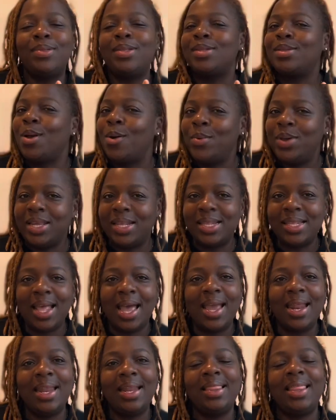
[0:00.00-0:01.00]
so
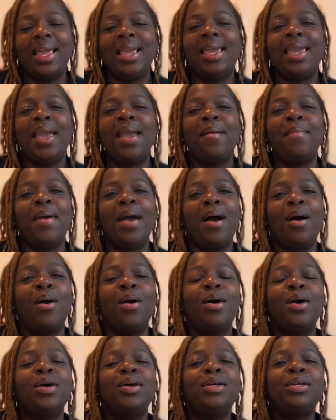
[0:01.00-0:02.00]
excited they came
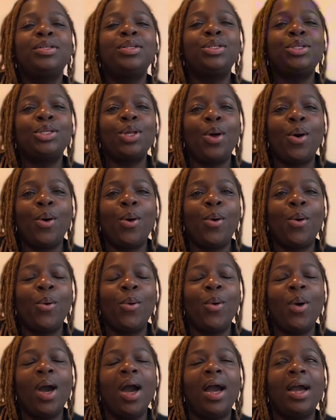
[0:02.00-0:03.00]
out
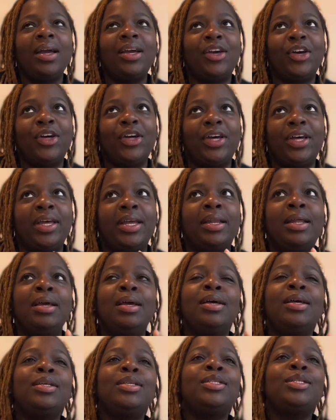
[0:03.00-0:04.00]
so good.
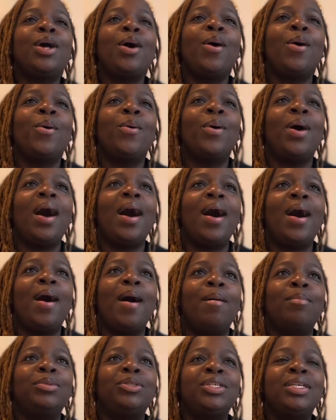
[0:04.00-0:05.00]
So
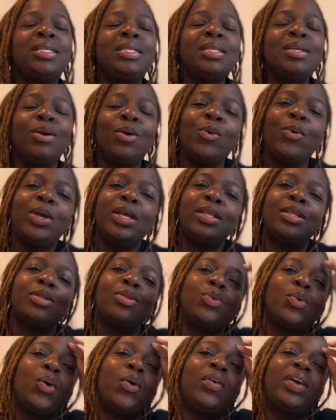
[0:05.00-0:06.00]
um, just a quick
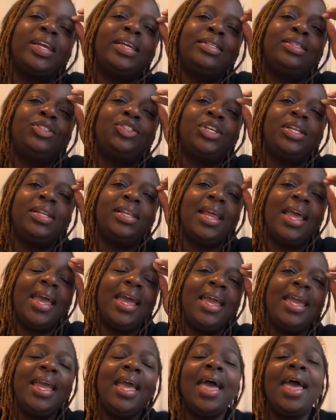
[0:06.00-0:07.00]
story.
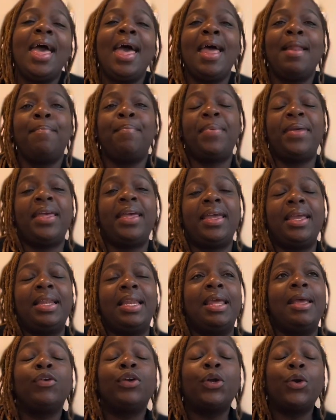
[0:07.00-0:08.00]
Janaé had
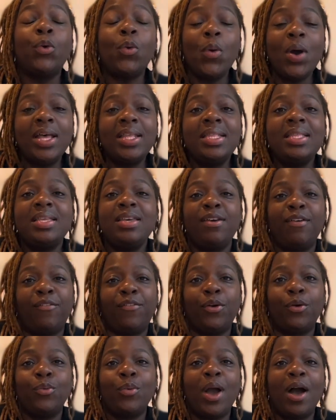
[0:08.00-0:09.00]
been requested
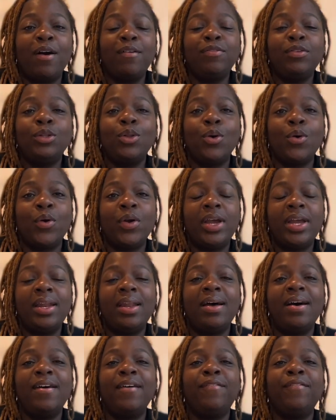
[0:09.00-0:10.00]
for Ralph Lauren
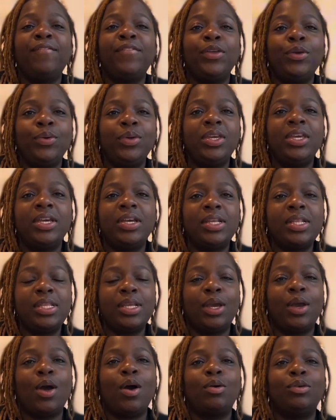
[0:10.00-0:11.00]
a few years
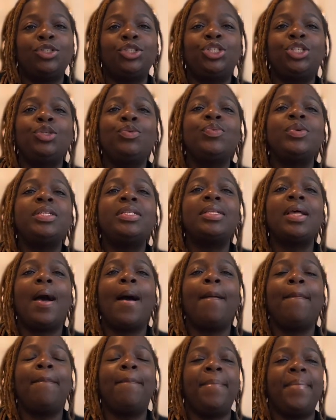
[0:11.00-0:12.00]
ago. She was
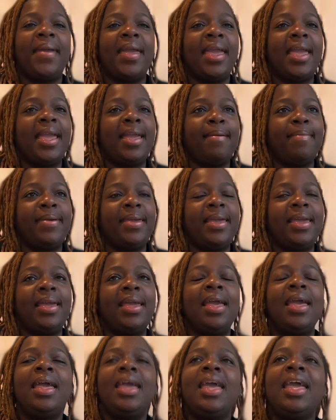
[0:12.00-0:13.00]
a
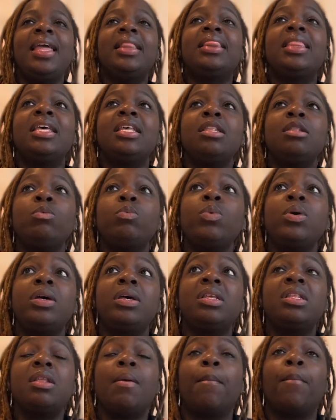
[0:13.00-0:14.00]
baby. This
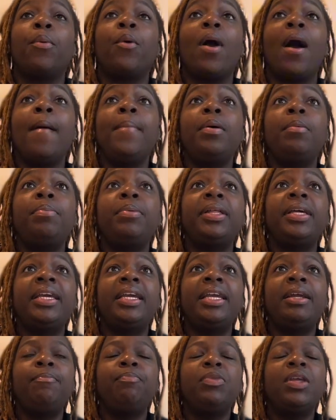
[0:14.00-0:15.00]
was
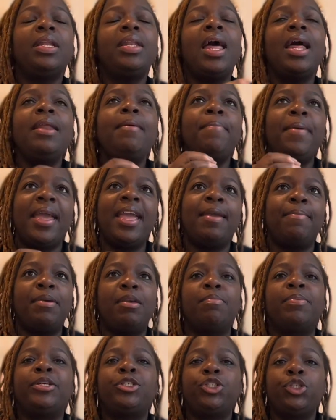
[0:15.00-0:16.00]
probably not a
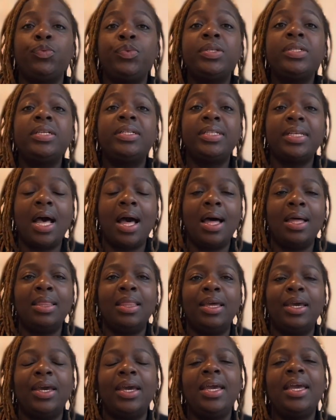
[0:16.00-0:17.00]
baby, but she was a
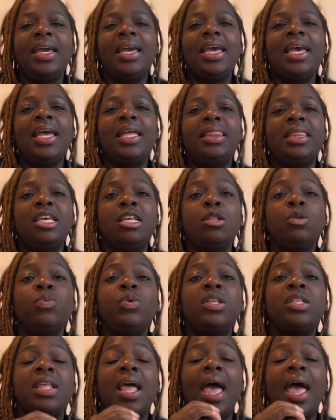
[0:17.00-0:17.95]
toddler. And this was